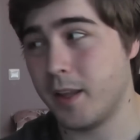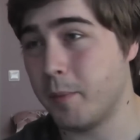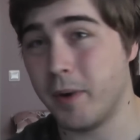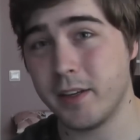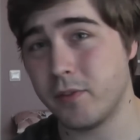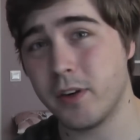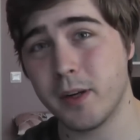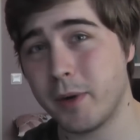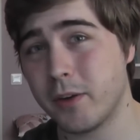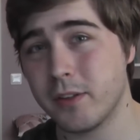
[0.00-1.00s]
you might have heard
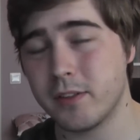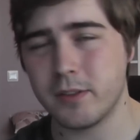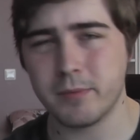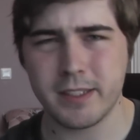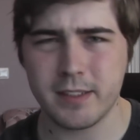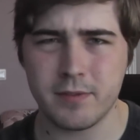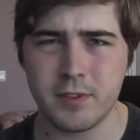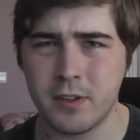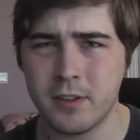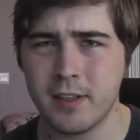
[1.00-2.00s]
about it, you might have
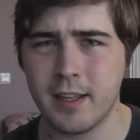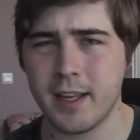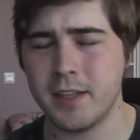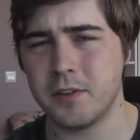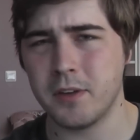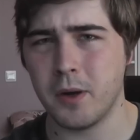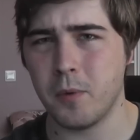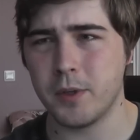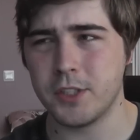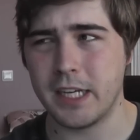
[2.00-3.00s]
not, like I don't know
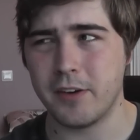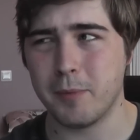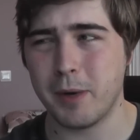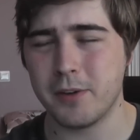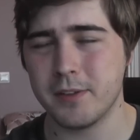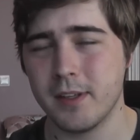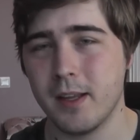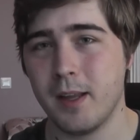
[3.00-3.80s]
what you hear about,